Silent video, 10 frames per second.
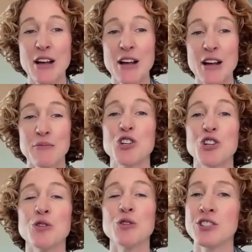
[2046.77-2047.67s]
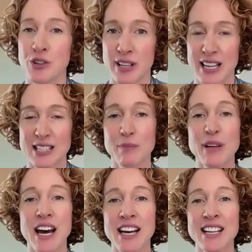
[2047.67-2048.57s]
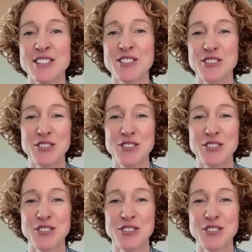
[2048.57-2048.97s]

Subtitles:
but you can do this because